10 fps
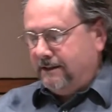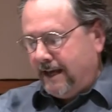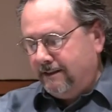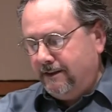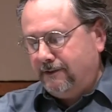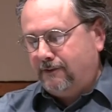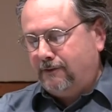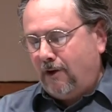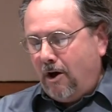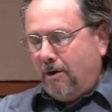then this
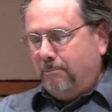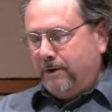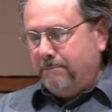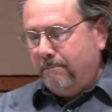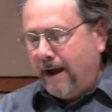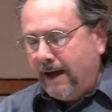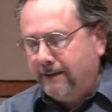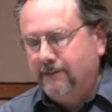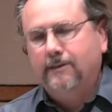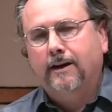psalm
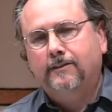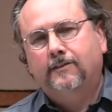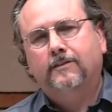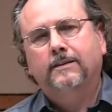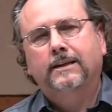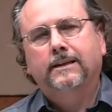reminds us